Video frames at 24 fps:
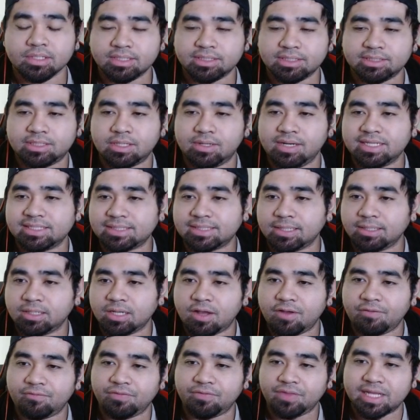So let's start
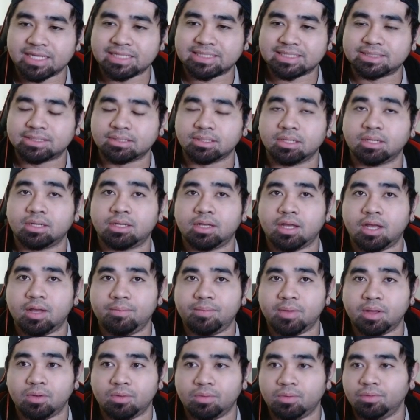off this
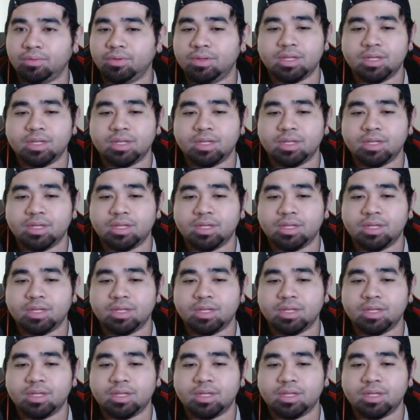combo.